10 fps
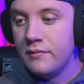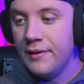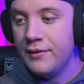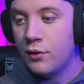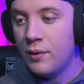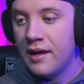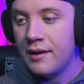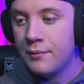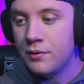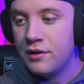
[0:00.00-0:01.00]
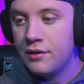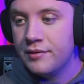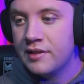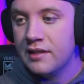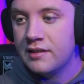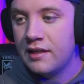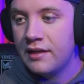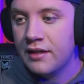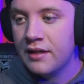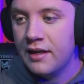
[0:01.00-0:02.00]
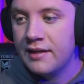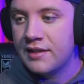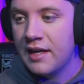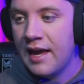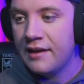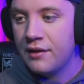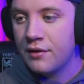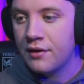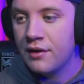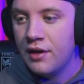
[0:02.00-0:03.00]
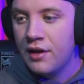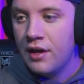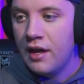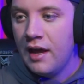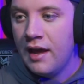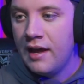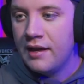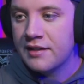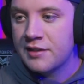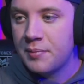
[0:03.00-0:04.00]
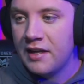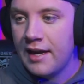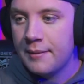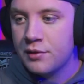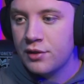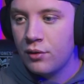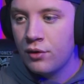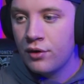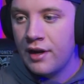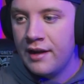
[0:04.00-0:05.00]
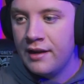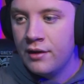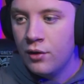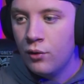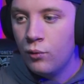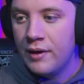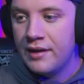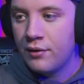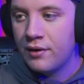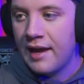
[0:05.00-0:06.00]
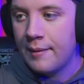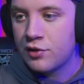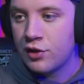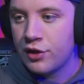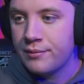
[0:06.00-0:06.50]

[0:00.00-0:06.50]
The way I would use this here is to add either a display capture or a window capture.